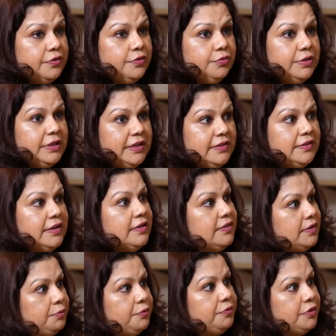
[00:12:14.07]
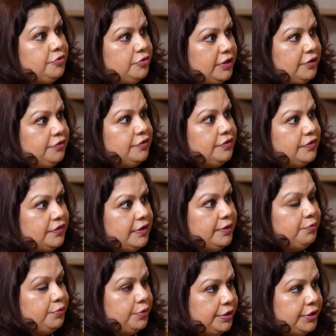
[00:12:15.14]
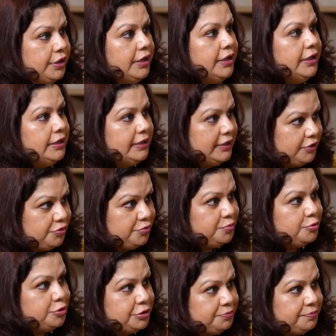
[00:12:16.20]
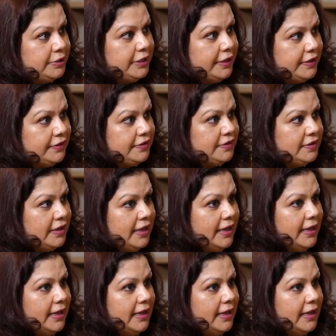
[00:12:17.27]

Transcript: So these are some of the changes they would need to put in place.